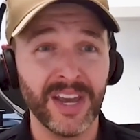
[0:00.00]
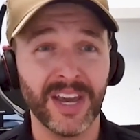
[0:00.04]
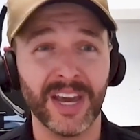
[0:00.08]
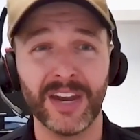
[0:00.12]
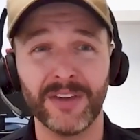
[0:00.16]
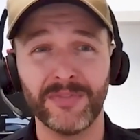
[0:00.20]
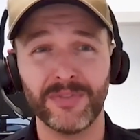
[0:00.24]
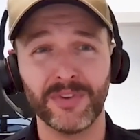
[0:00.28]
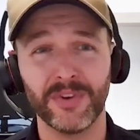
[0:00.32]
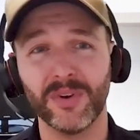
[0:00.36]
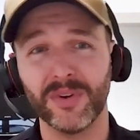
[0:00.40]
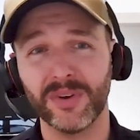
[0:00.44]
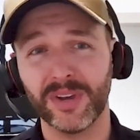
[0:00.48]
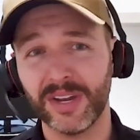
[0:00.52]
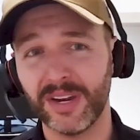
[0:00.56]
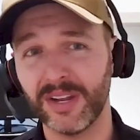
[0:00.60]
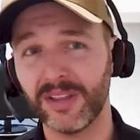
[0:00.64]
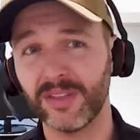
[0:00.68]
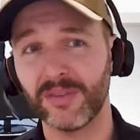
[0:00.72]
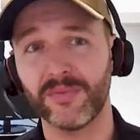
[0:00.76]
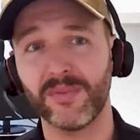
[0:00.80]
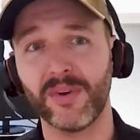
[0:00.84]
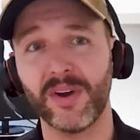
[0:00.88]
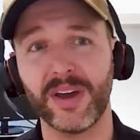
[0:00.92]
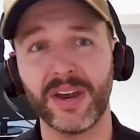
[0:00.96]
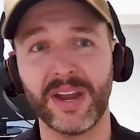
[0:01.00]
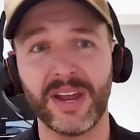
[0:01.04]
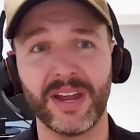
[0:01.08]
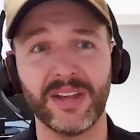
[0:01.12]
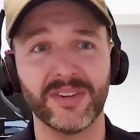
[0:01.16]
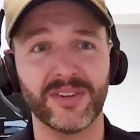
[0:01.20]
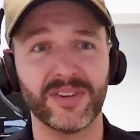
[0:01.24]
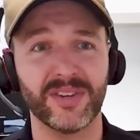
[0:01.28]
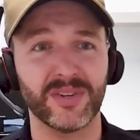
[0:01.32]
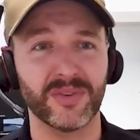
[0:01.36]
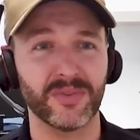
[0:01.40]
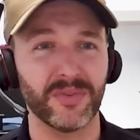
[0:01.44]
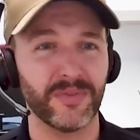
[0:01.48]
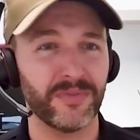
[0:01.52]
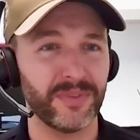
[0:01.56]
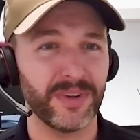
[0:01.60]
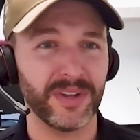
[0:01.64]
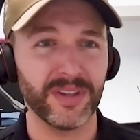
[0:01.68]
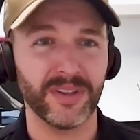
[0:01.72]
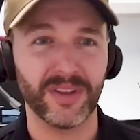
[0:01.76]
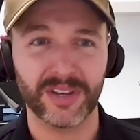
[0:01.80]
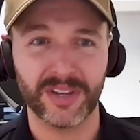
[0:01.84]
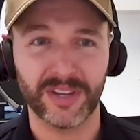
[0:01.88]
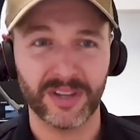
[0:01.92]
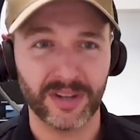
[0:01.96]
And if you're not getting the right answers or
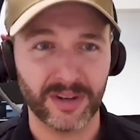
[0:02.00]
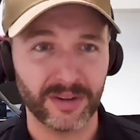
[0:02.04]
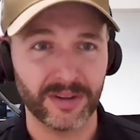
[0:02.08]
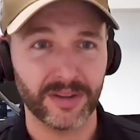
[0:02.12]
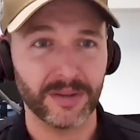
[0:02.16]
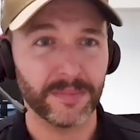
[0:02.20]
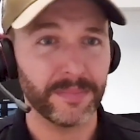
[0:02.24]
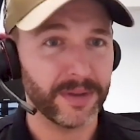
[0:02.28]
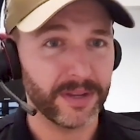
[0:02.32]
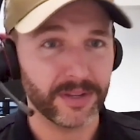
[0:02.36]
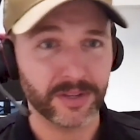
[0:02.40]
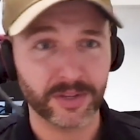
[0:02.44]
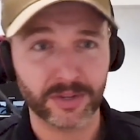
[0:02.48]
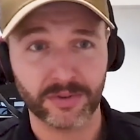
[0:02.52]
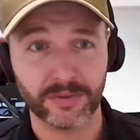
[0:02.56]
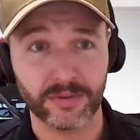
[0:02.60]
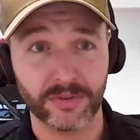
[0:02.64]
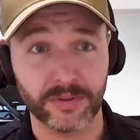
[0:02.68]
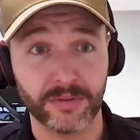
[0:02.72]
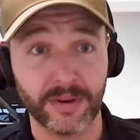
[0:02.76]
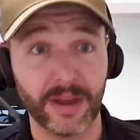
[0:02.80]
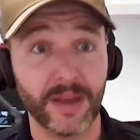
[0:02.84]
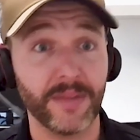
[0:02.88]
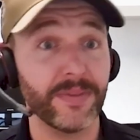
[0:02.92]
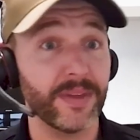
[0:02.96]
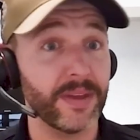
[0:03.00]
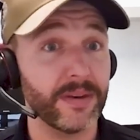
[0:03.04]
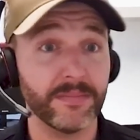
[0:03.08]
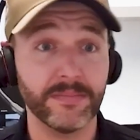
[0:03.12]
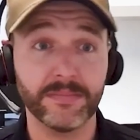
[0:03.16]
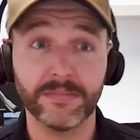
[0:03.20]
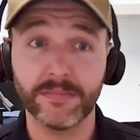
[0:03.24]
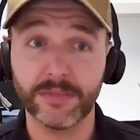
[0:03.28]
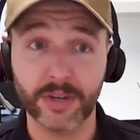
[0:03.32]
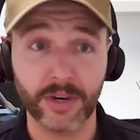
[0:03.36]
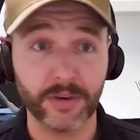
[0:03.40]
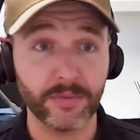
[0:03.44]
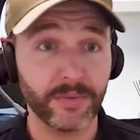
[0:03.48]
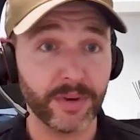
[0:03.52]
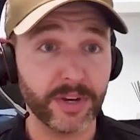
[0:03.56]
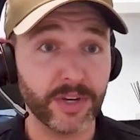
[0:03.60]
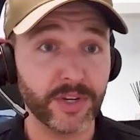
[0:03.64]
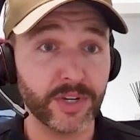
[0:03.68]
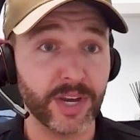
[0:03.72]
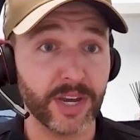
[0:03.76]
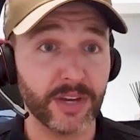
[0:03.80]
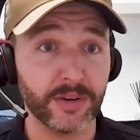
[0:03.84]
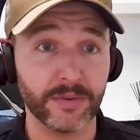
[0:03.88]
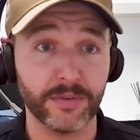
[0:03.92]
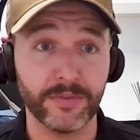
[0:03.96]
feel like, you're being screwed around, then,
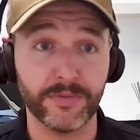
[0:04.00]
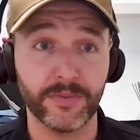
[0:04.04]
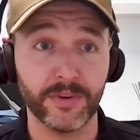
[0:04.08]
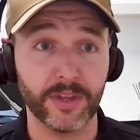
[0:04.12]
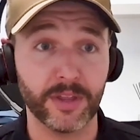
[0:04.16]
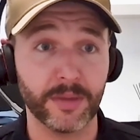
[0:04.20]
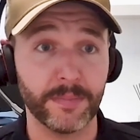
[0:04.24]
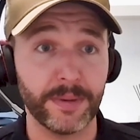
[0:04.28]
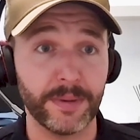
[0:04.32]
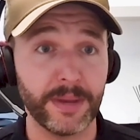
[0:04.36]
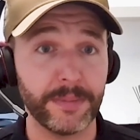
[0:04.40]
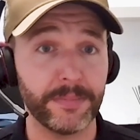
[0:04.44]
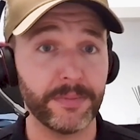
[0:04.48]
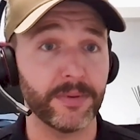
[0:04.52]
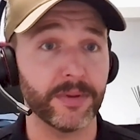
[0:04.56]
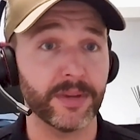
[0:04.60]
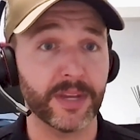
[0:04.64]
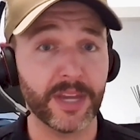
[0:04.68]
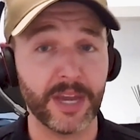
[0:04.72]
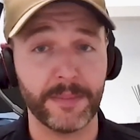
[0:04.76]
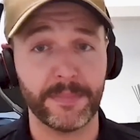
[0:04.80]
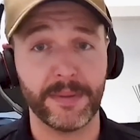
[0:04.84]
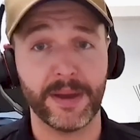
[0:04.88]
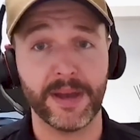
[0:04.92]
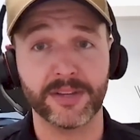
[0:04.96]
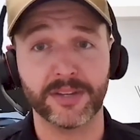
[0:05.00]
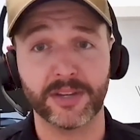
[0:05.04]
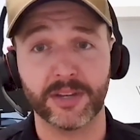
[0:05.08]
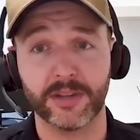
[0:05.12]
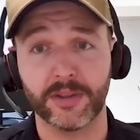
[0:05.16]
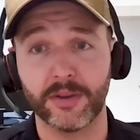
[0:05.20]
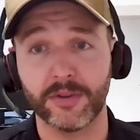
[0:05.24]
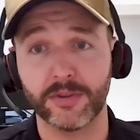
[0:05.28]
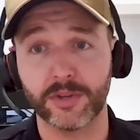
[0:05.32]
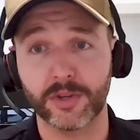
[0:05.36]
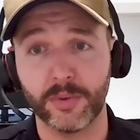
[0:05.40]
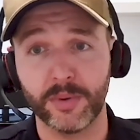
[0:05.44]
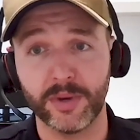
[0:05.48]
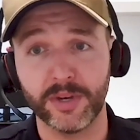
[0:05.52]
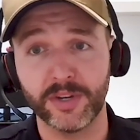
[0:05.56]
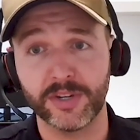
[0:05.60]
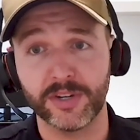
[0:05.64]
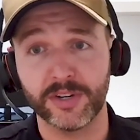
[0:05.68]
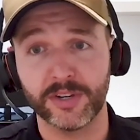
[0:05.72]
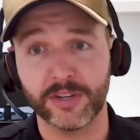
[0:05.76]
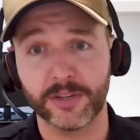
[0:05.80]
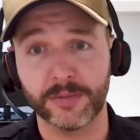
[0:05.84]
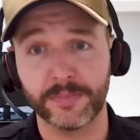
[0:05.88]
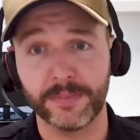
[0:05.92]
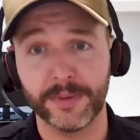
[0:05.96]
reach out to a few other people and keep asking those
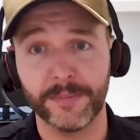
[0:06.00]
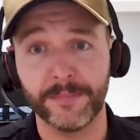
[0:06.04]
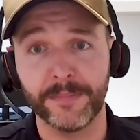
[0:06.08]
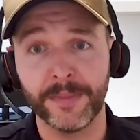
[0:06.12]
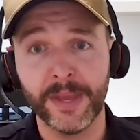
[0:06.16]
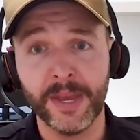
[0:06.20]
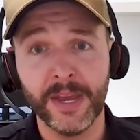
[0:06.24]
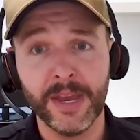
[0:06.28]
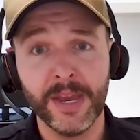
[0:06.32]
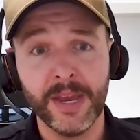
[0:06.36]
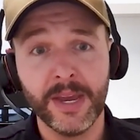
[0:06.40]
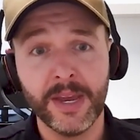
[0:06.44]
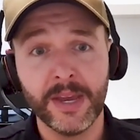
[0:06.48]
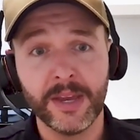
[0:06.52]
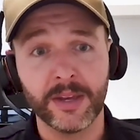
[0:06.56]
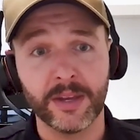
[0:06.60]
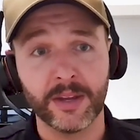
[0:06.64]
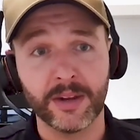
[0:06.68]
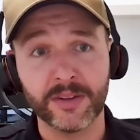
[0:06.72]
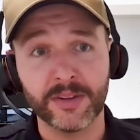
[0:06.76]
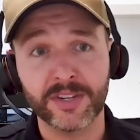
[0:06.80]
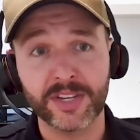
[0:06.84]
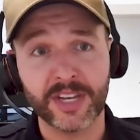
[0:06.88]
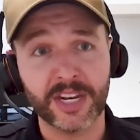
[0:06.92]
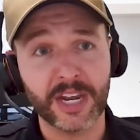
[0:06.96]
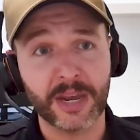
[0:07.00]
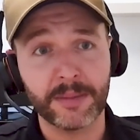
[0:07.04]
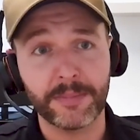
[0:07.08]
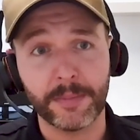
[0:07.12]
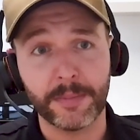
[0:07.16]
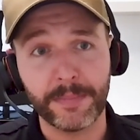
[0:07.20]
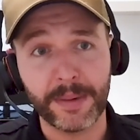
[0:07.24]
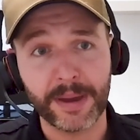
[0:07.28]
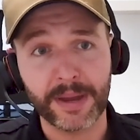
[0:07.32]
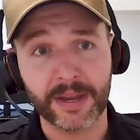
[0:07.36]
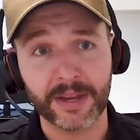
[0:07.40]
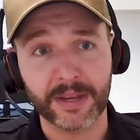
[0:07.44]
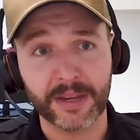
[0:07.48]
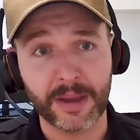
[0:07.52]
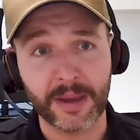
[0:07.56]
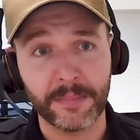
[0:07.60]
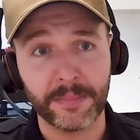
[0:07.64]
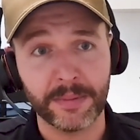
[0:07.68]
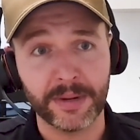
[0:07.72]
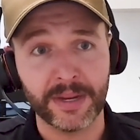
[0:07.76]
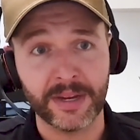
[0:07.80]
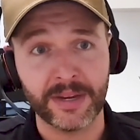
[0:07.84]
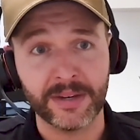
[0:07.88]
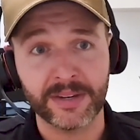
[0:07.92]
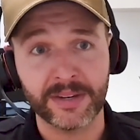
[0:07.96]
questions. But, setting up a bucket
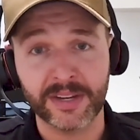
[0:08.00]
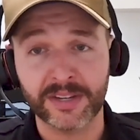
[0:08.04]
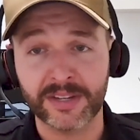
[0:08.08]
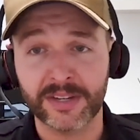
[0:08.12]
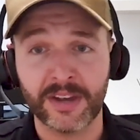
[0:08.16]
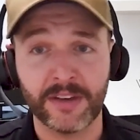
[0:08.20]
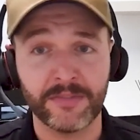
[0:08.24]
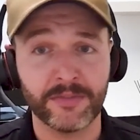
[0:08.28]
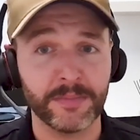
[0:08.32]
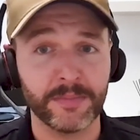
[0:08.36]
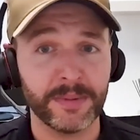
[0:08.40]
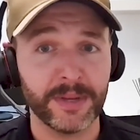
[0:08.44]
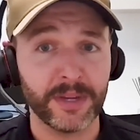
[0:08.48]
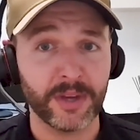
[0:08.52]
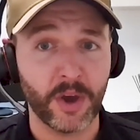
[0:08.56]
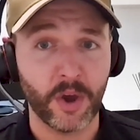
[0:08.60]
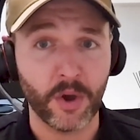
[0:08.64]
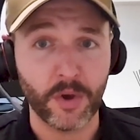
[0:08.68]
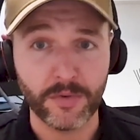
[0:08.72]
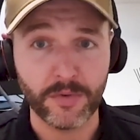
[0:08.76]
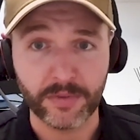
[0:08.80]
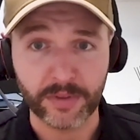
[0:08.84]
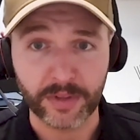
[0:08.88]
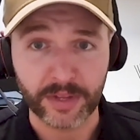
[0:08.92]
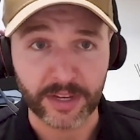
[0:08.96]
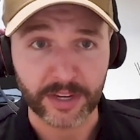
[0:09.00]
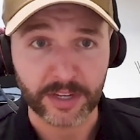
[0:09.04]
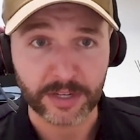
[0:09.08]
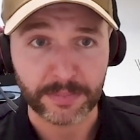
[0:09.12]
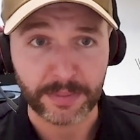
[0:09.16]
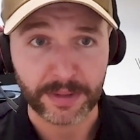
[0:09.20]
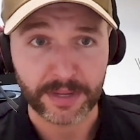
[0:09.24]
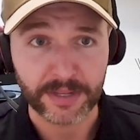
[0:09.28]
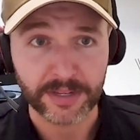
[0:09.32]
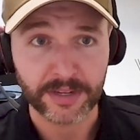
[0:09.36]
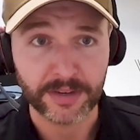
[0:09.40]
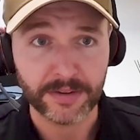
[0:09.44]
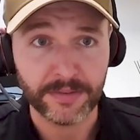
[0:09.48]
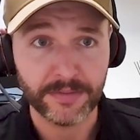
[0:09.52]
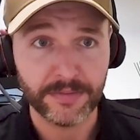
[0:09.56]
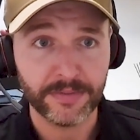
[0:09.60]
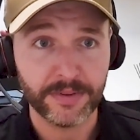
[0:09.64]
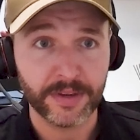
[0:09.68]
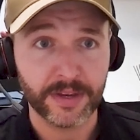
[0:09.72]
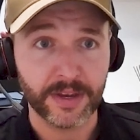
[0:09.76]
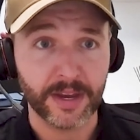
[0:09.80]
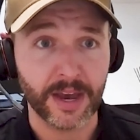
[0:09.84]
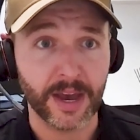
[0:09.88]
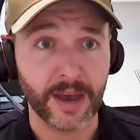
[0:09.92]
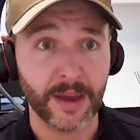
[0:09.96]
company doesn't have to be overly
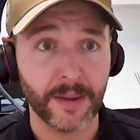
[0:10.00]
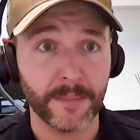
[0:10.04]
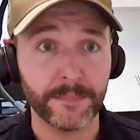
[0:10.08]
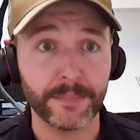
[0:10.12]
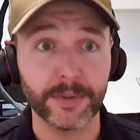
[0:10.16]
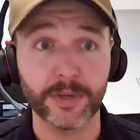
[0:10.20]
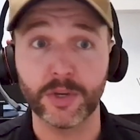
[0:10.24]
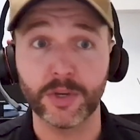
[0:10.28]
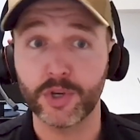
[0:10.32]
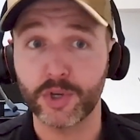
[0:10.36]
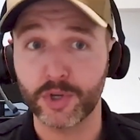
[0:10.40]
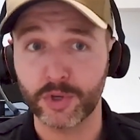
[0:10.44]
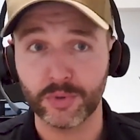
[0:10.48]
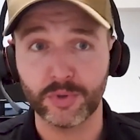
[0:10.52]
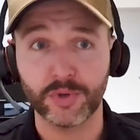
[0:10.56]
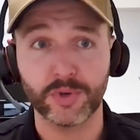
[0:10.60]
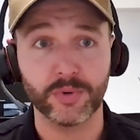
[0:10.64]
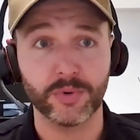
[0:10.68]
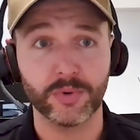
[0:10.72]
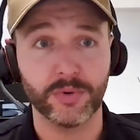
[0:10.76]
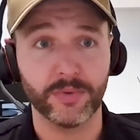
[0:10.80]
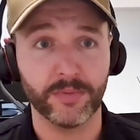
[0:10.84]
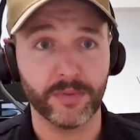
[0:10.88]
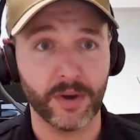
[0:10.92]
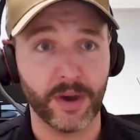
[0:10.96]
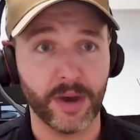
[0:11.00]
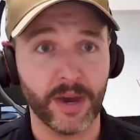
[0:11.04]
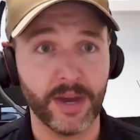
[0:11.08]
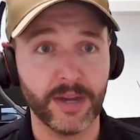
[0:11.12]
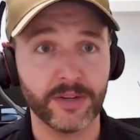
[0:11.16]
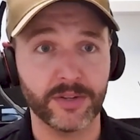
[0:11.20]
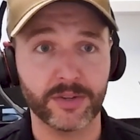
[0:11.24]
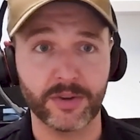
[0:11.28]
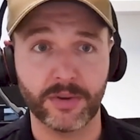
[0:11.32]
expensive, but you should do it right.